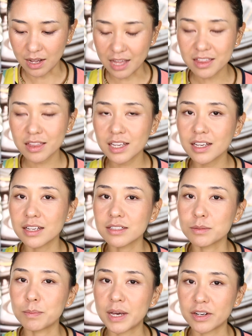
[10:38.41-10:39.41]
I think
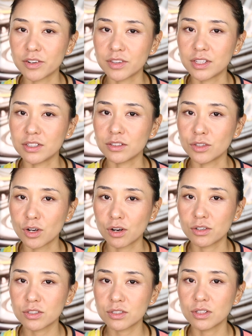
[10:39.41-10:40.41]
it's better than the
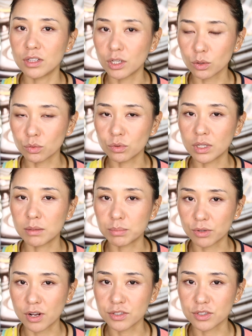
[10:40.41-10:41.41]
NARS Laguna
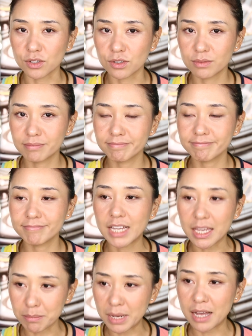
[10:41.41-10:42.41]
bronzer,
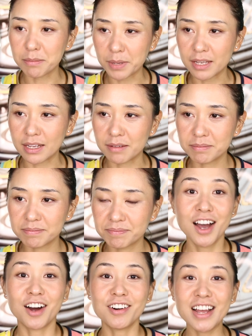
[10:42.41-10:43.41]
in my opinion.
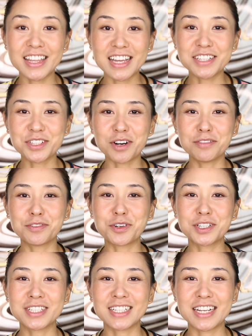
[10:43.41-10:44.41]
Alright, that's all
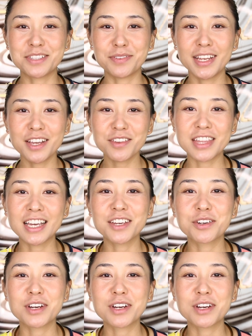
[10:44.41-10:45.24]
for today's video. Thank you